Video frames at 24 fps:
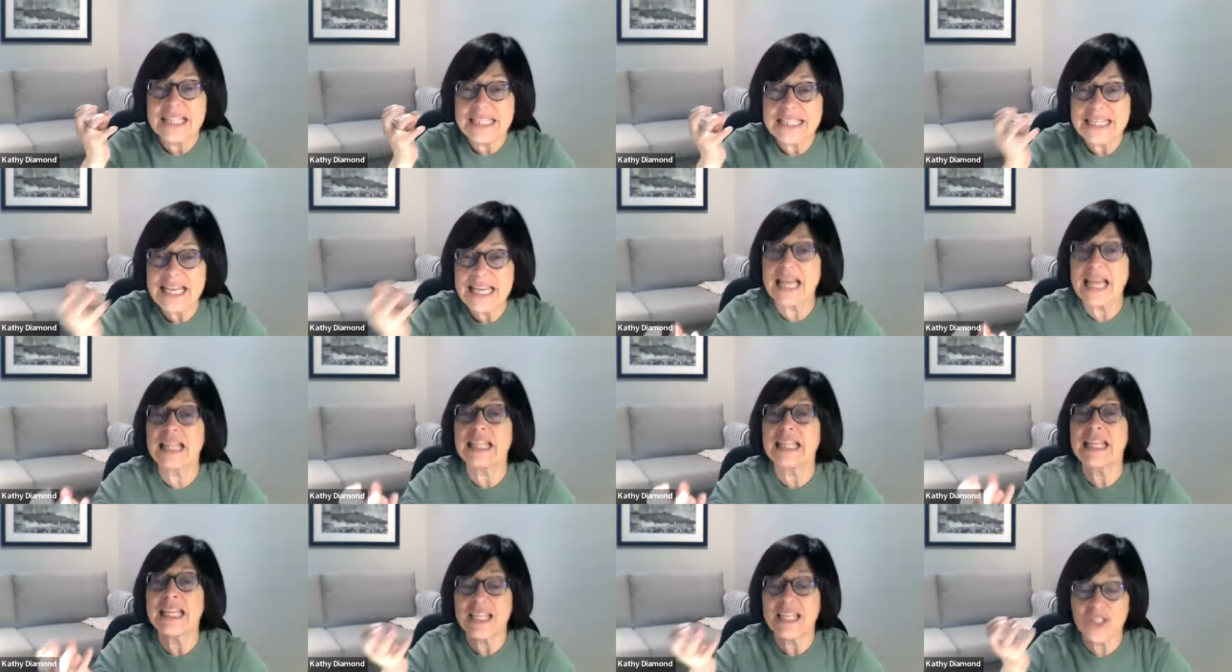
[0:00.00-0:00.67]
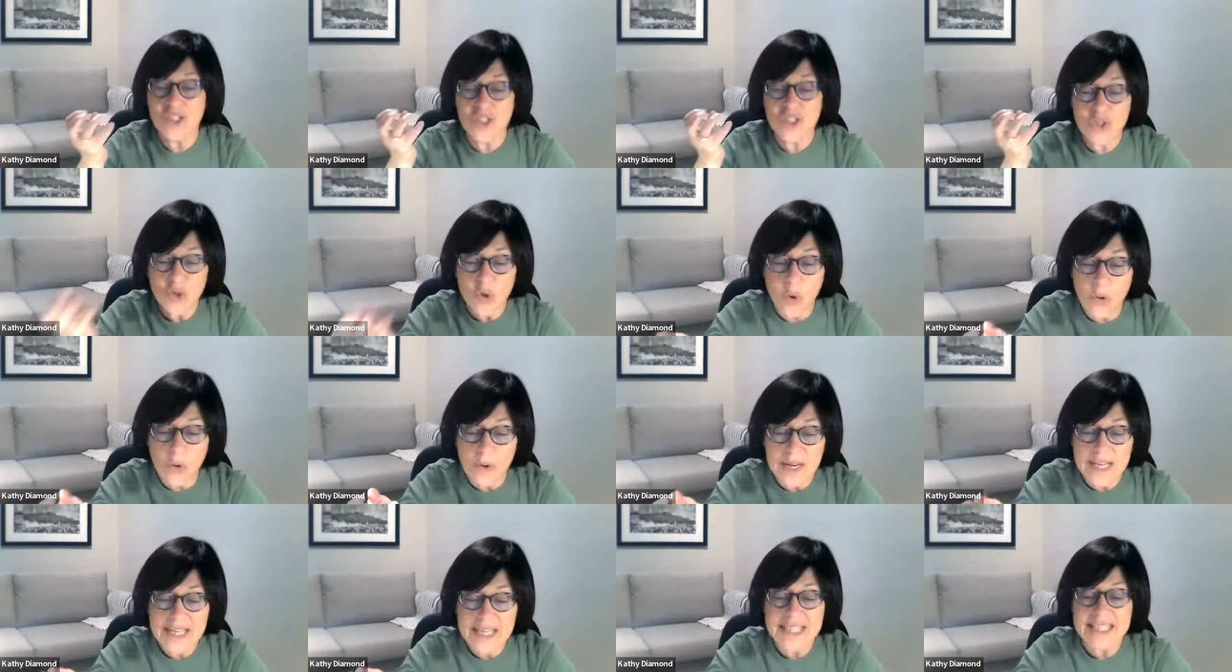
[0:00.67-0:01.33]
telling
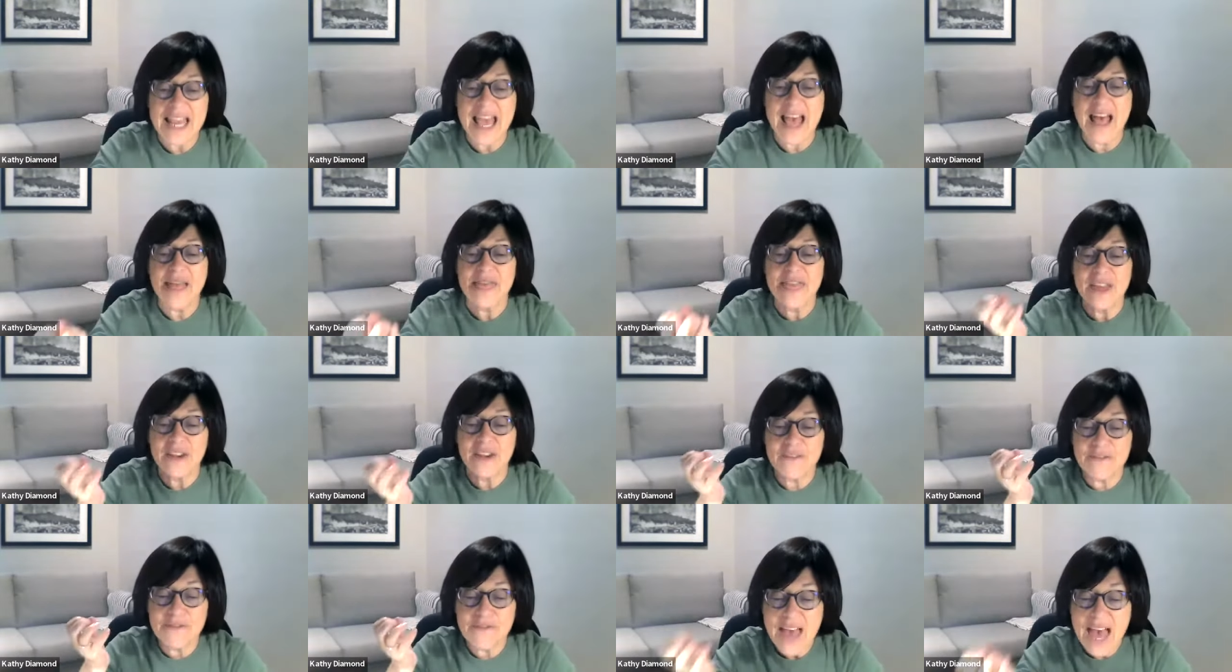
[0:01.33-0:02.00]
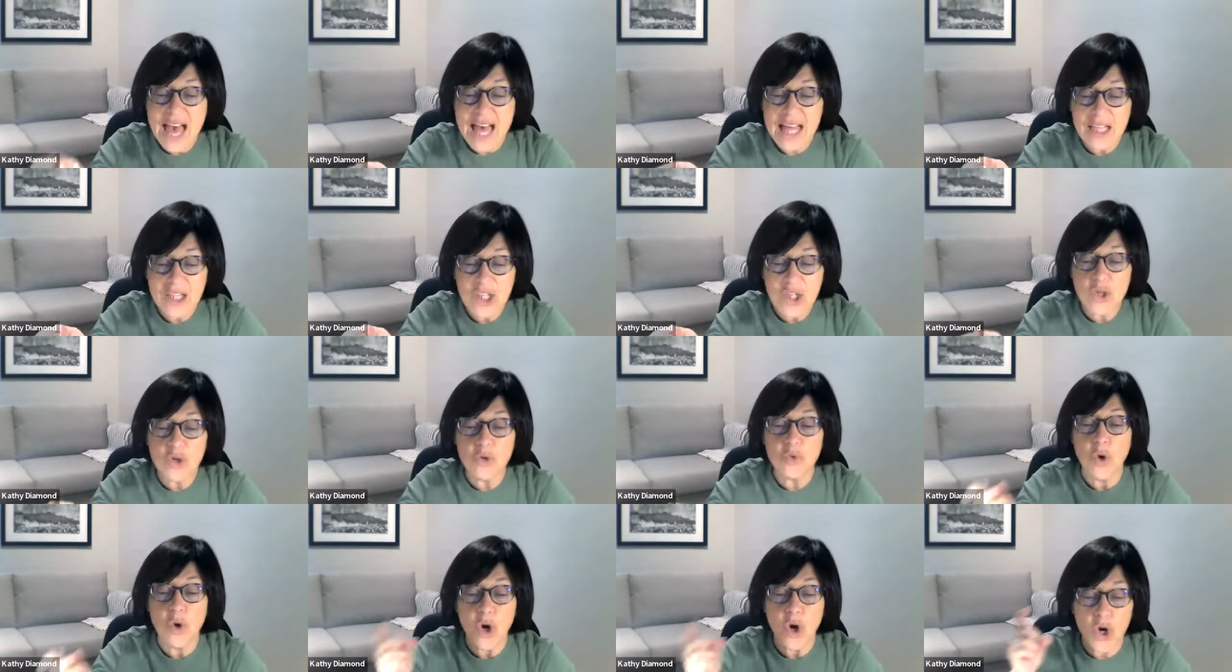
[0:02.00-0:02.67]
stories that
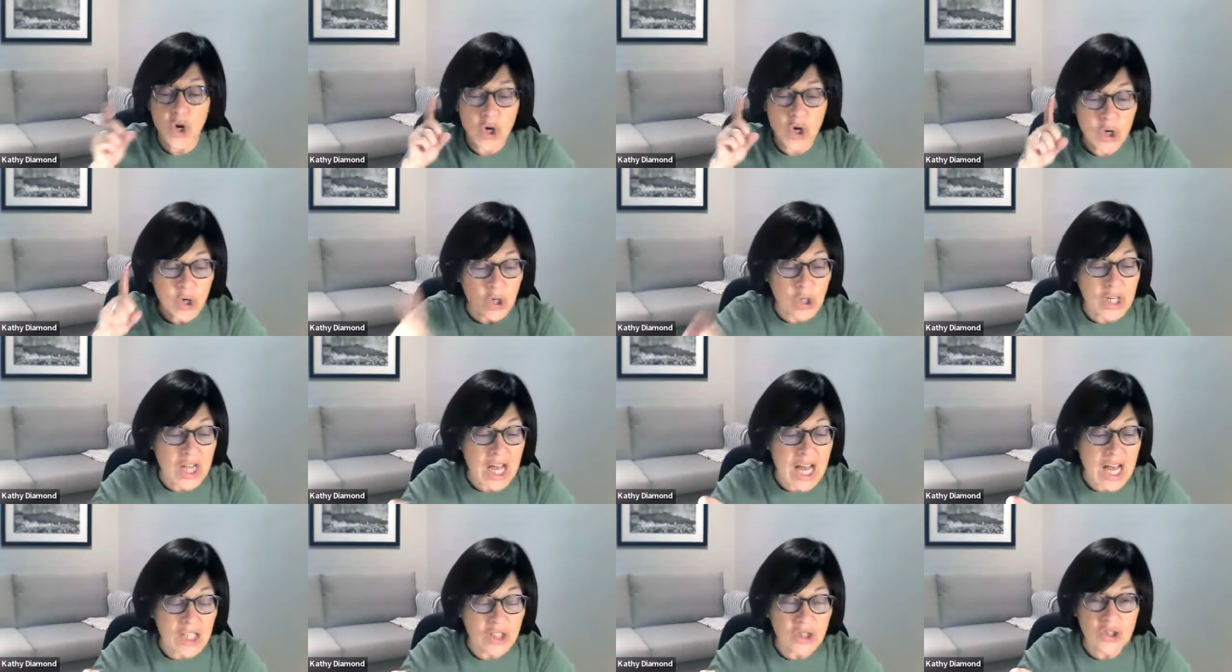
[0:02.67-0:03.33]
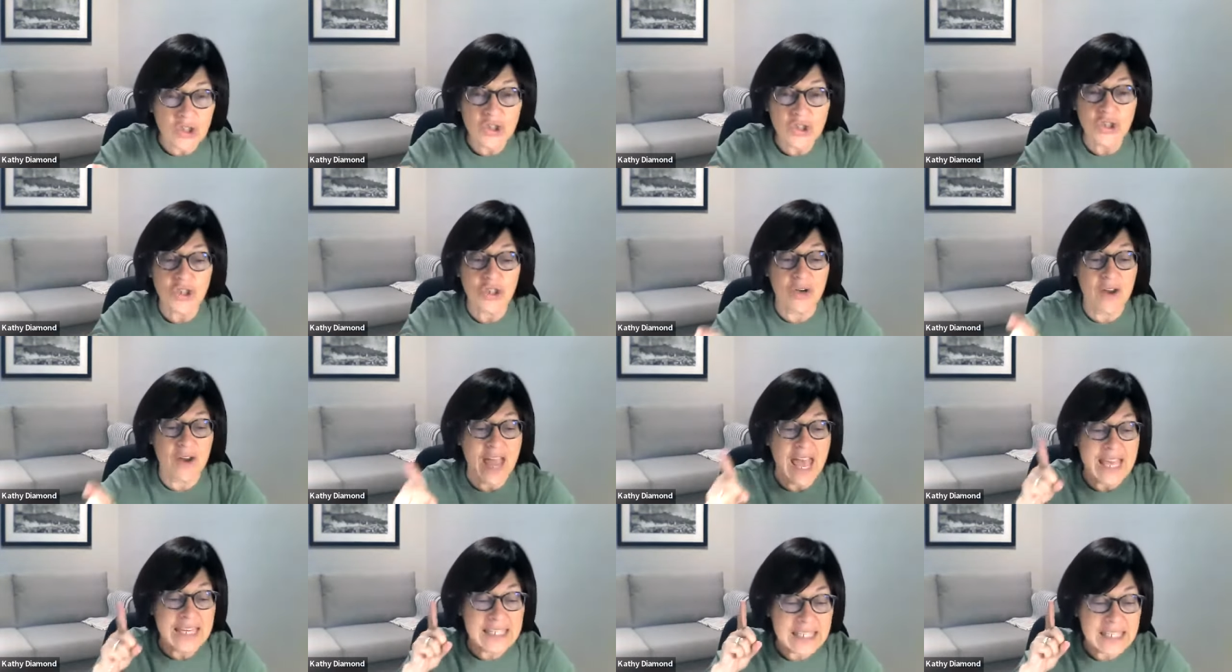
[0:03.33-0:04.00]
value her
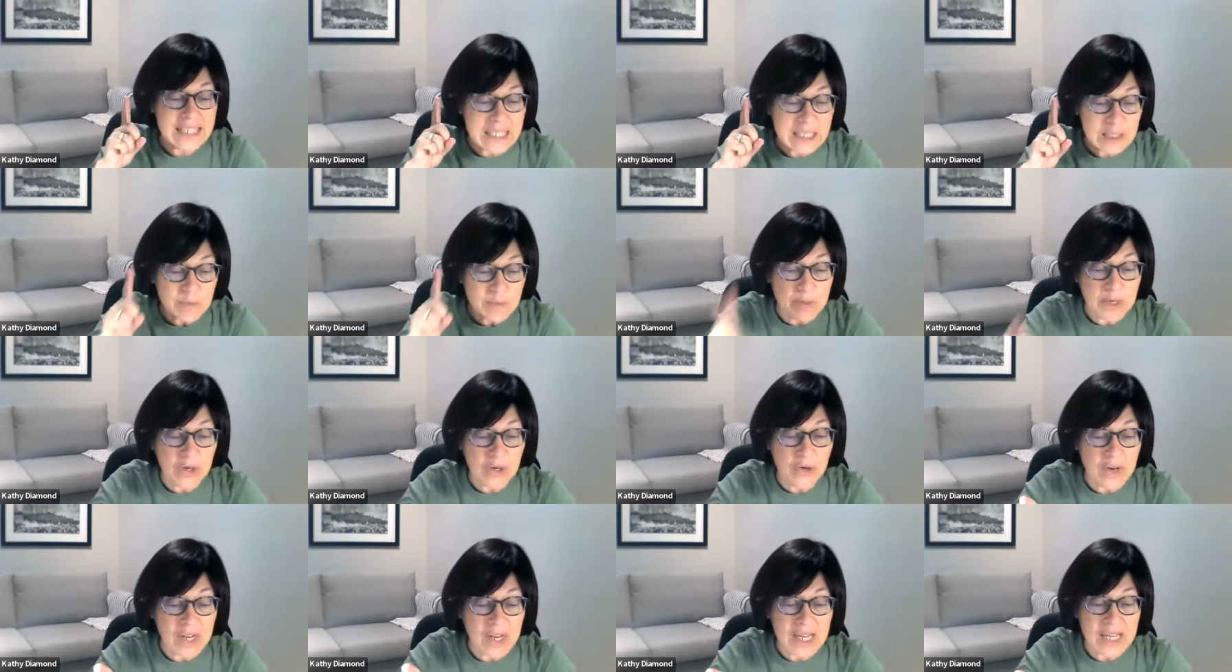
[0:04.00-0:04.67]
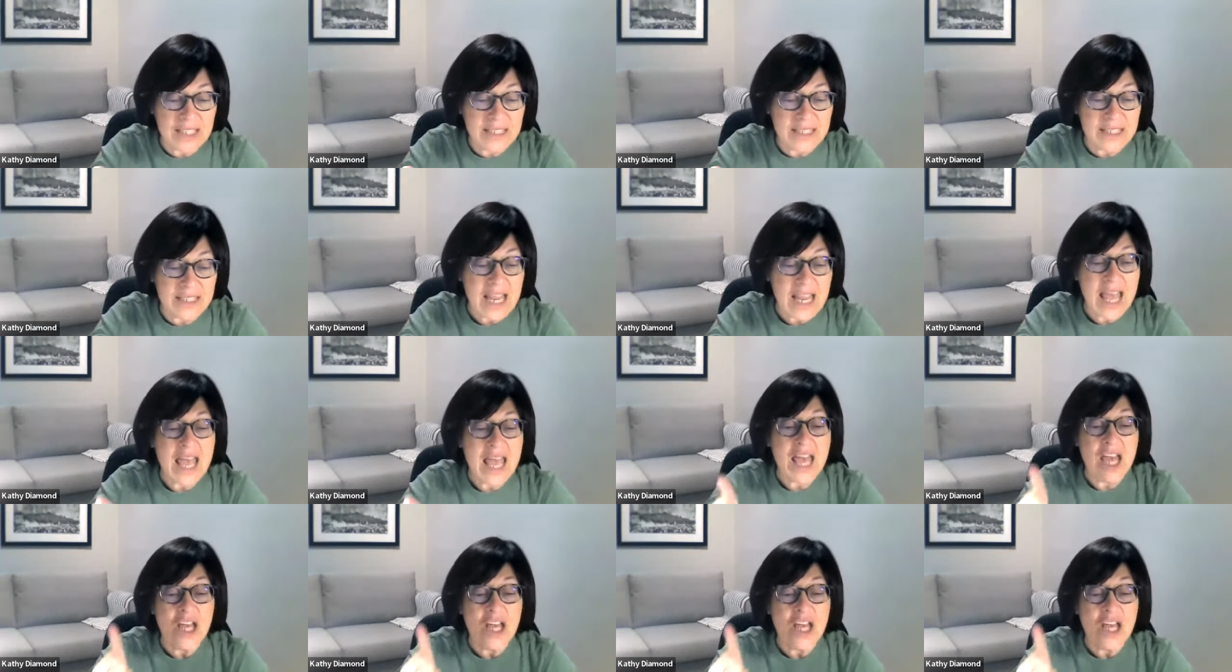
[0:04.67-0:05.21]
culture and experience,